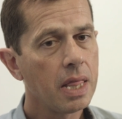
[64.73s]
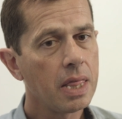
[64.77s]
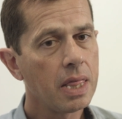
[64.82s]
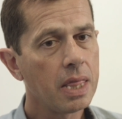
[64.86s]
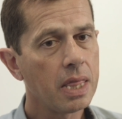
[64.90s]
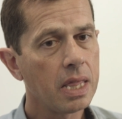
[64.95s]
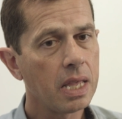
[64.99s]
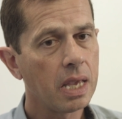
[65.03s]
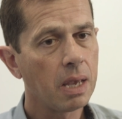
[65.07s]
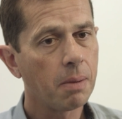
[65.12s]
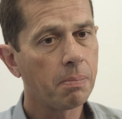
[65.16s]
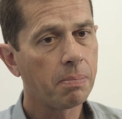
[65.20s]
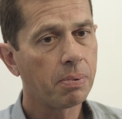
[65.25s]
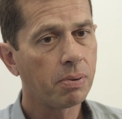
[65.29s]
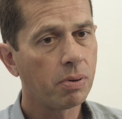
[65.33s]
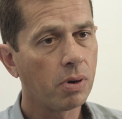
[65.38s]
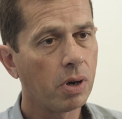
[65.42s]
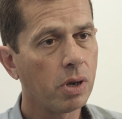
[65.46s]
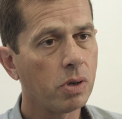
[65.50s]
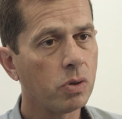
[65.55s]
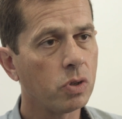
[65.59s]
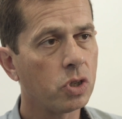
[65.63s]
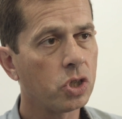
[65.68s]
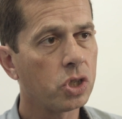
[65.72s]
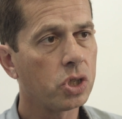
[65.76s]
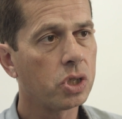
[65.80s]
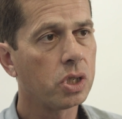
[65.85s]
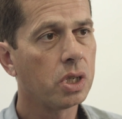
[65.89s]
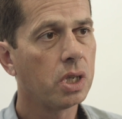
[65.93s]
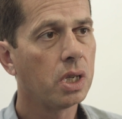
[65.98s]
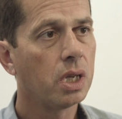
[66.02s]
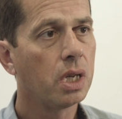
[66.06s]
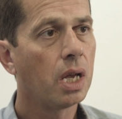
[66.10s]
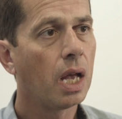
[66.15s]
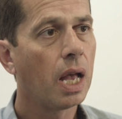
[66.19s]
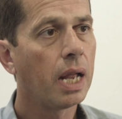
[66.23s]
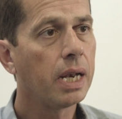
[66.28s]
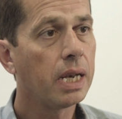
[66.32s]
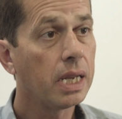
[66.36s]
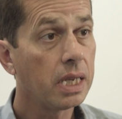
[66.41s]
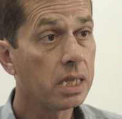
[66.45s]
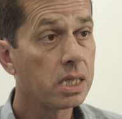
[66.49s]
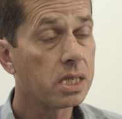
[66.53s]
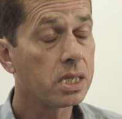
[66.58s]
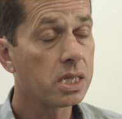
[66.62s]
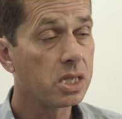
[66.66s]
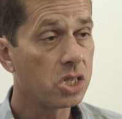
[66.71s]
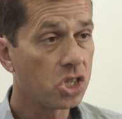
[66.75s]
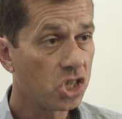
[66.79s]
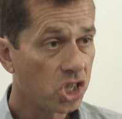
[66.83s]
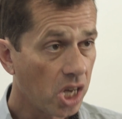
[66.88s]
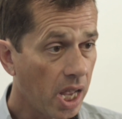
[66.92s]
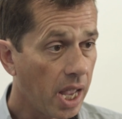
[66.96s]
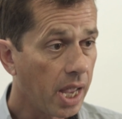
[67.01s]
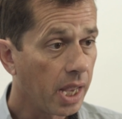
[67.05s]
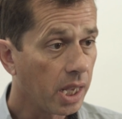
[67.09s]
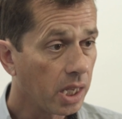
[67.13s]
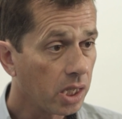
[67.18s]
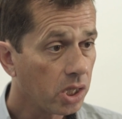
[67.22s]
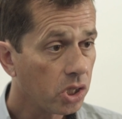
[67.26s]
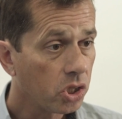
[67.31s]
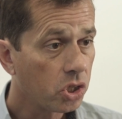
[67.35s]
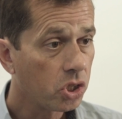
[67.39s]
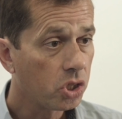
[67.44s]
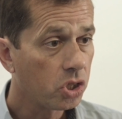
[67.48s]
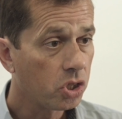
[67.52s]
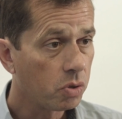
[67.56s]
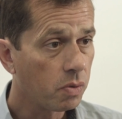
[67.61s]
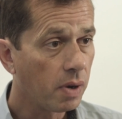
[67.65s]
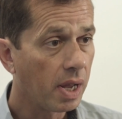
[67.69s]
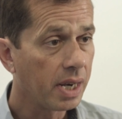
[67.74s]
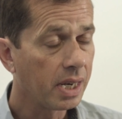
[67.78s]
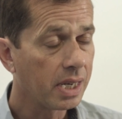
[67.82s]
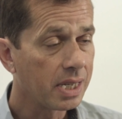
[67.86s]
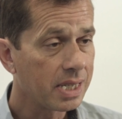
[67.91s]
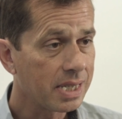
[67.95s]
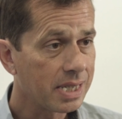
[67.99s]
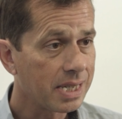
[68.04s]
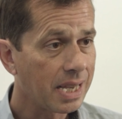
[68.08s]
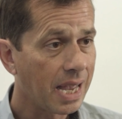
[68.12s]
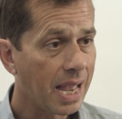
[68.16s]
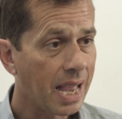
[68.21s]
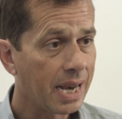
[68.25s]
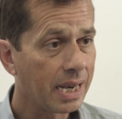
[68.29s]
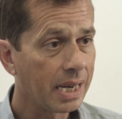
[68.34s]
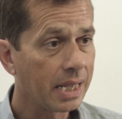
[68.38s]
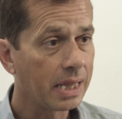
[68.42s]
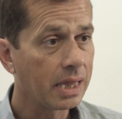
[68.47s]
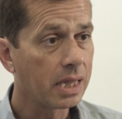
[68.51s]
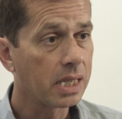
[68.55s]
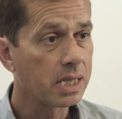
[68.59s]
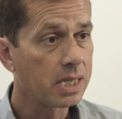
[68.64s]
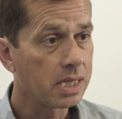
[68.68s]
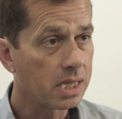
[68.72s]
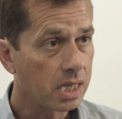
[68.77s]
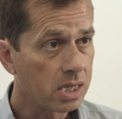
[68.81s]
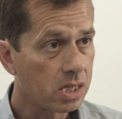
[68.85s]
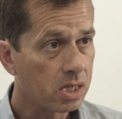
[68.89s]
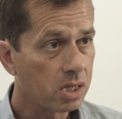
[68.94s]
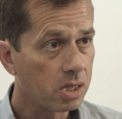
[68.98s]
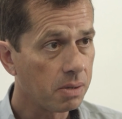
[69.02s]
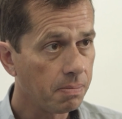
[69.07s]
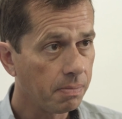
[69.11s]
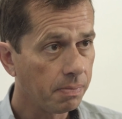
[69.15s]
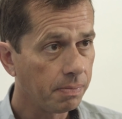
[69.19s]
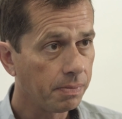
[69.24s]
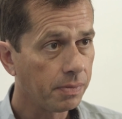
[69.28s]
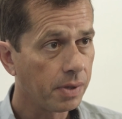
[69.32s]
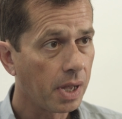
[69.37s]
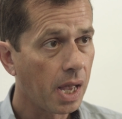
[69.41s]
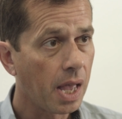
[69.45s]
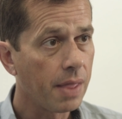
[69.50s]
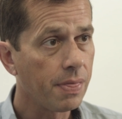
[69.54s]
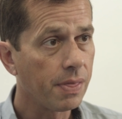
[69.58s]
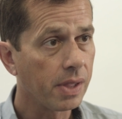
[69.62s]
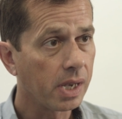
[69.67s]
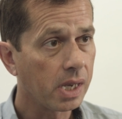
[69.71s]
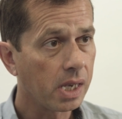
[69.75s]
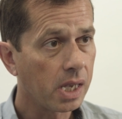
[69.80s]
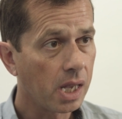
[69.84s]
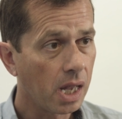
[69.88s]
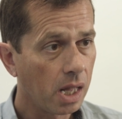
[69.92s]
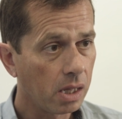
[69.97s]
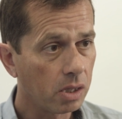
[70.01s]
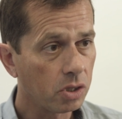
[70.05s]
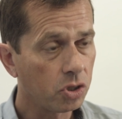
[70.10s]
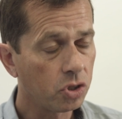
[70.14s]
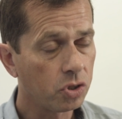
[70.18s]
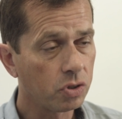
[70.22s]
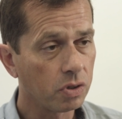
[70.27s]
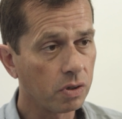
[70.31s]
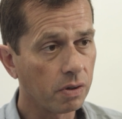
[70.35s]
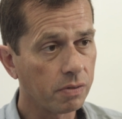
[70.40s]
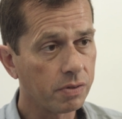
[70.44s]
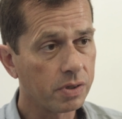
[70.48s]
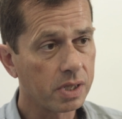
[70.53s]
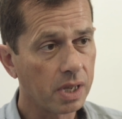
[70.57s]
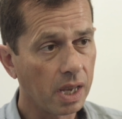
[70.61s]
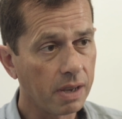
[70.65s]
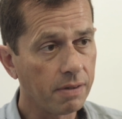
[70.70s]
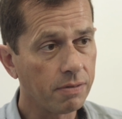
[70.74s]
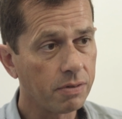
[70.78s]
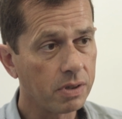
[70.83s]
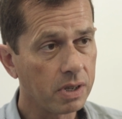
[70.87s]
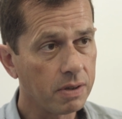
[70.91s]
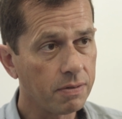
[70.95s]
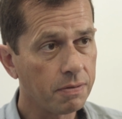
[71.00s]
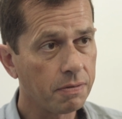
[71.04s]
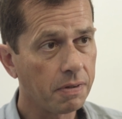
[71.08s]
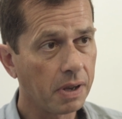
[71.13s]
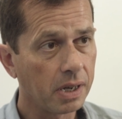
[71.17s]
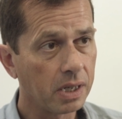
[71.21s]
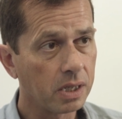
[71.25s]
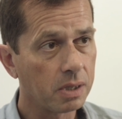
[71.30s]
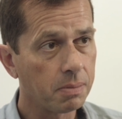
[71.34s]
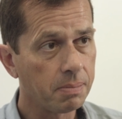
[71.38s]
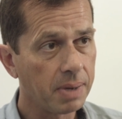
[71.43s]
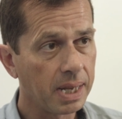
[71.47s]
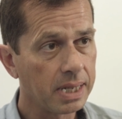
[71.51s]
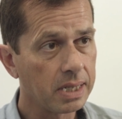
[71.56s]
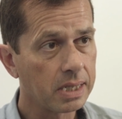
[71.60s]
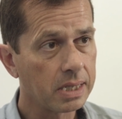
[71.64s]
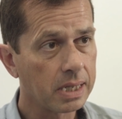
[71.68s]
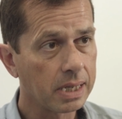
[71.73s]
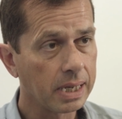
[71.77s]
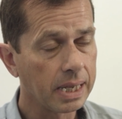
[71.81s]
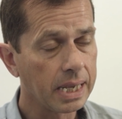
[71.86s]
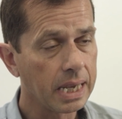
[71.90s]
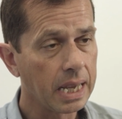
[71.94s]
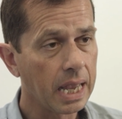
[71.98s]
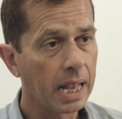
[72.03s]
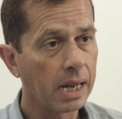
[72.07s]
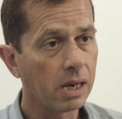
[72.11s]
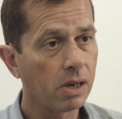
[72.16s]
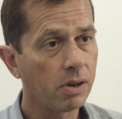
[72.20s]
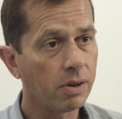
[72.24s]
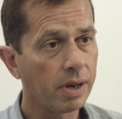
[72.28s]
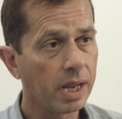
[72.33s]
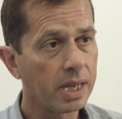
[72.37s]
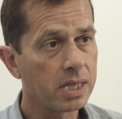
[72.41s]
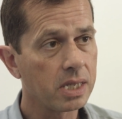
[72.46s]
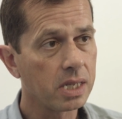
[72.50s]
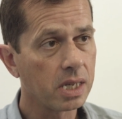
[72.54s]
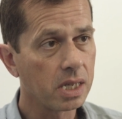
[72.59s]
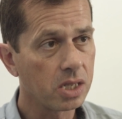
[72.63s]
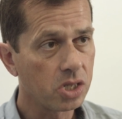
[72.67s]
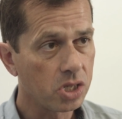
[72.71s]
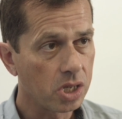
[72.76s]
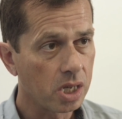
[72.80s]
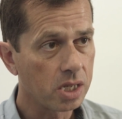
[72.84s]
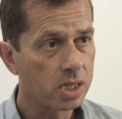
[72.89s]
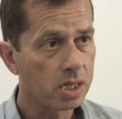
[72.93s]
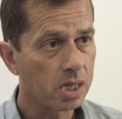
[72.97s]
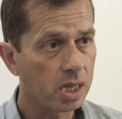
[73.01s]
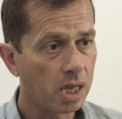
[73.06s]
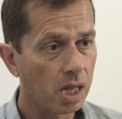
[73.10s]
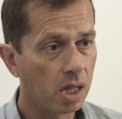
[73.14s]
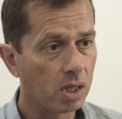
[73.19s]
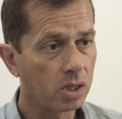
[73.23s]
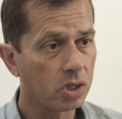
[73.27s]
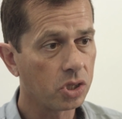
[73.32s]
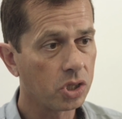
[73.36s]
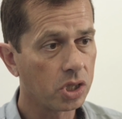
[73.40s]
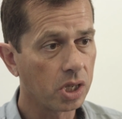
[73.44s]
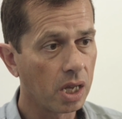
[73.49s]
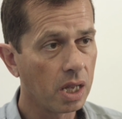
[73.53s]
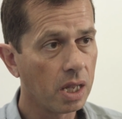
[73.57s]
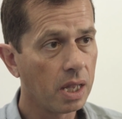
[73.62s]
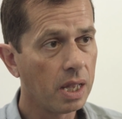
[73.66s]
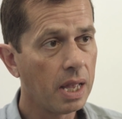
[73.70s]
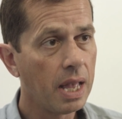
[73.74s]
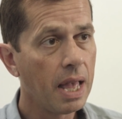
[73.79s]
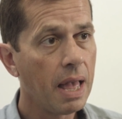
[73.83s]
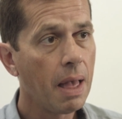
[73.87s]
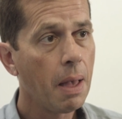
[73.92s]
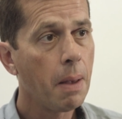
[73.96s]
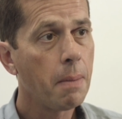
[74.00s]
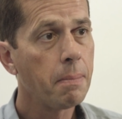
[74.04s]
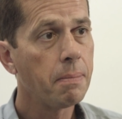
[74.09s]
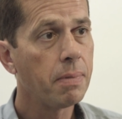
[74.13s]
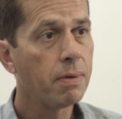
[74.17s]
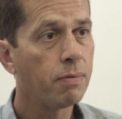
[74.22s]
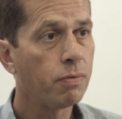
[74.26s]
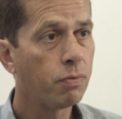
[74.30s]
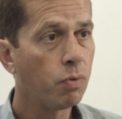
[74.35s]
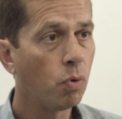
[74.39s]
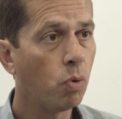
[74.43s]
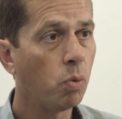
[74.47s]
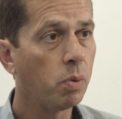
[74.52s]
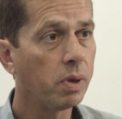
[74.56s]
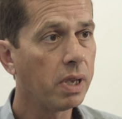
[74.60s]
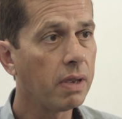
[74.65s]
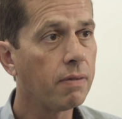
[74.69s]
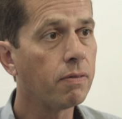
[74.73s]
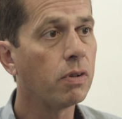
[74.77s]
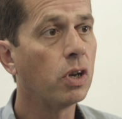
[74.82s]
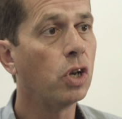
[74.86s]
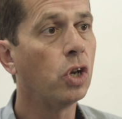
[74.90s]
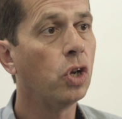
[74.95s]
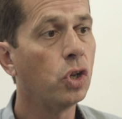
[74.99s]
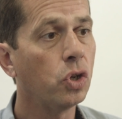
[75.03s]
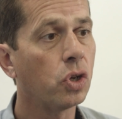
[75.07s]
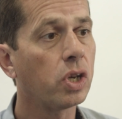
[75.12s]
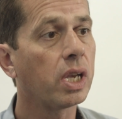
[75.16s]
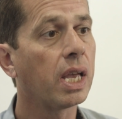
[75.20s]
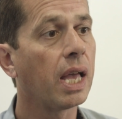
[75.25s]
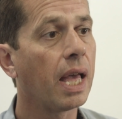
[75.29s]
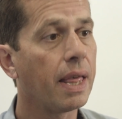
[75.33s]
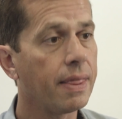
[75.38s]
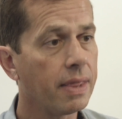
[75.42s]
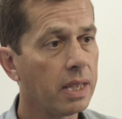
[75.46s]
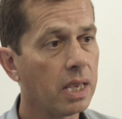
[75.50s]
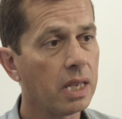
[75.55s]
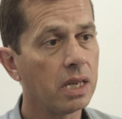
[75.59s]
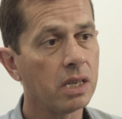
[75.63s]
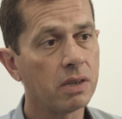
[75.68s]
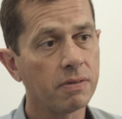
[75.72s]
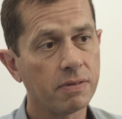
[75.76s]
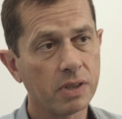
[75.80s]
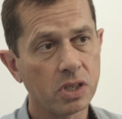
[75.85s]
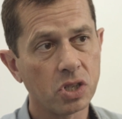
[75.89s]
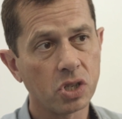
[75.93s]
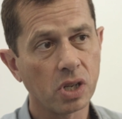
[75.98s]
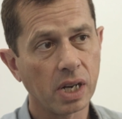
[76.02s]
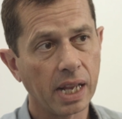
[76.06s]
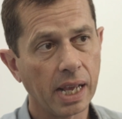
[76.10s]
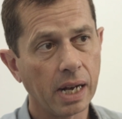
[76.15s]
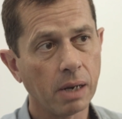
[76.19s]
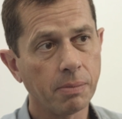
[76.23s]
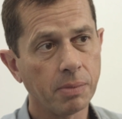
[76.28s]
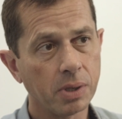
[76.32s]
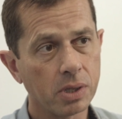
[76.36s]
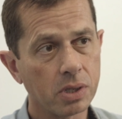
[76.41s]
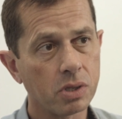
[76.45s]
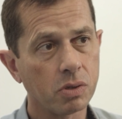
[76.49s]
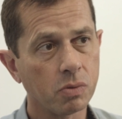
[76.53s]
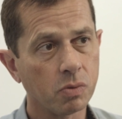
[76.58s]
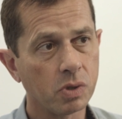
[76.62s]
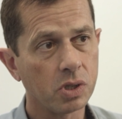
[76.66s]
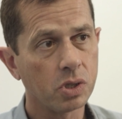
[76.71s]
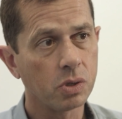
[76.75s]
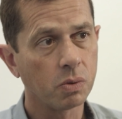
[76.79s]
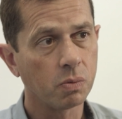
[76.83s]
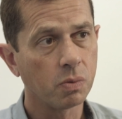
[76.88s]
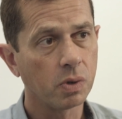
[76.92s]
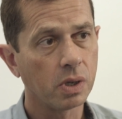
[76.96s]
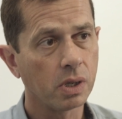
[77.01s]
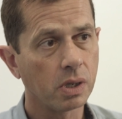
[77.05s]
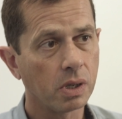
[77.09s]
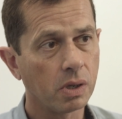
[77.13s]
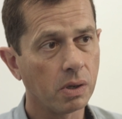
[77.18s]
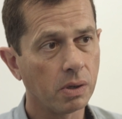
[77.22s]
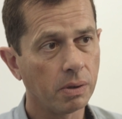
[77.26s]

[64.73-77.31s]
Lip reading: the approach needs to change to understanding the system and the culture of safety fundamentally, and creating a just culture before we even look at the individual elements that we should work